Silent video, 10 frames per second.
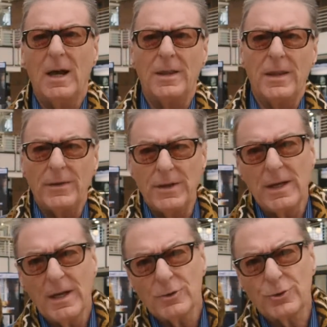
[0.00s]
And then
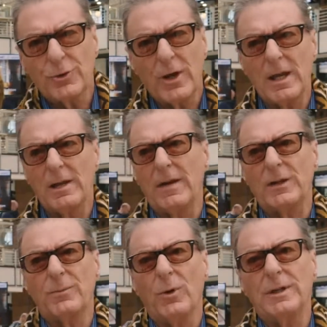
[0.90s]
the trail of
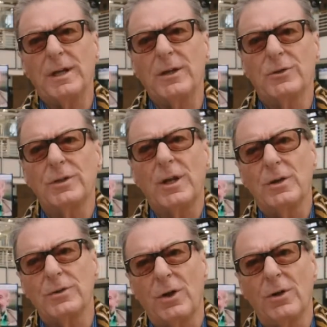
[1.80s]
exploitation
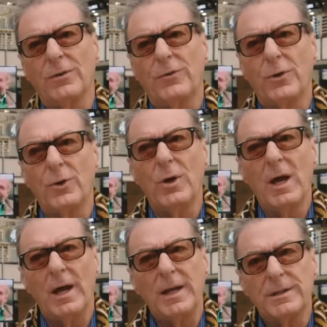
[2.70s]
goes on through,
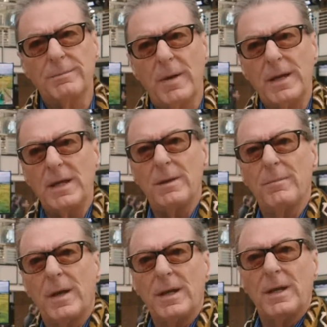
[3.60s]
and it's money,
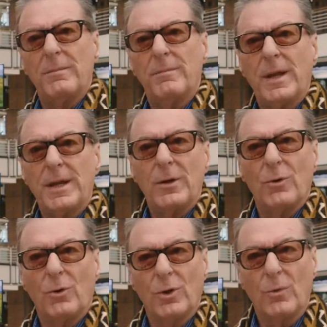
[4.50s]
money, money
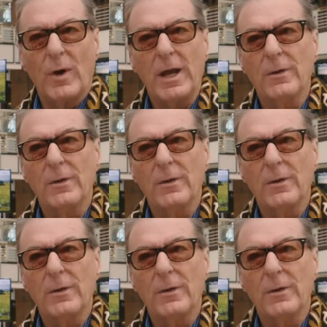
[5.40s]
all the way.